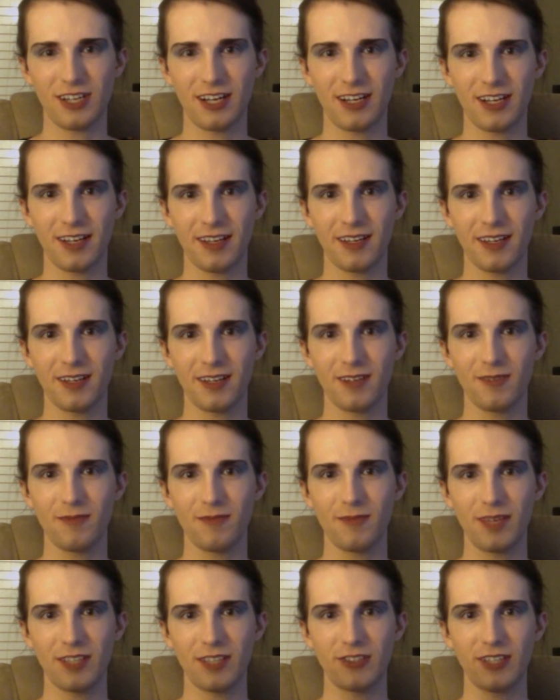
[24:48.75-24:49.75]
on
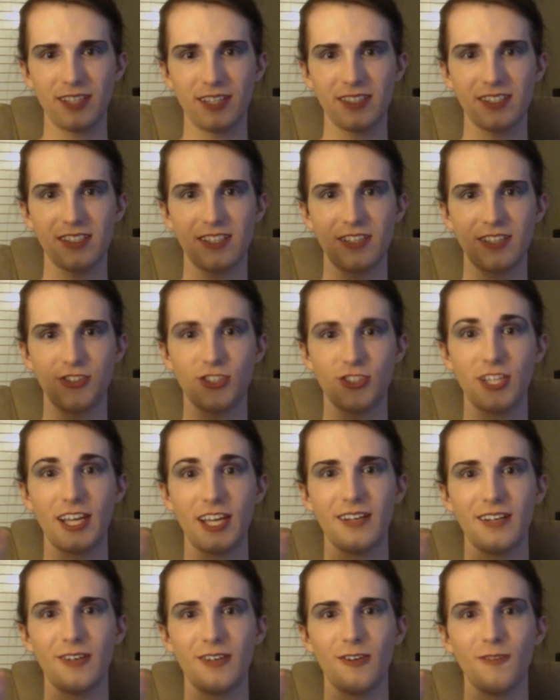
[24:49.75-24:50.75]
my TransAscend
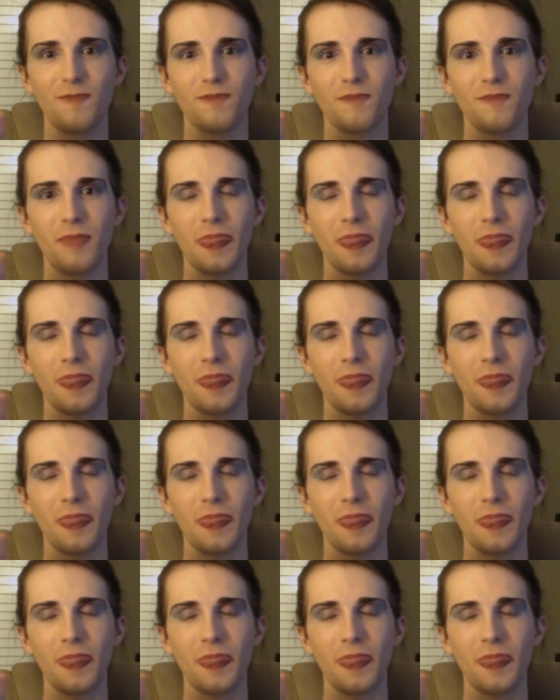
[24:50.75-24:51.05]
channel.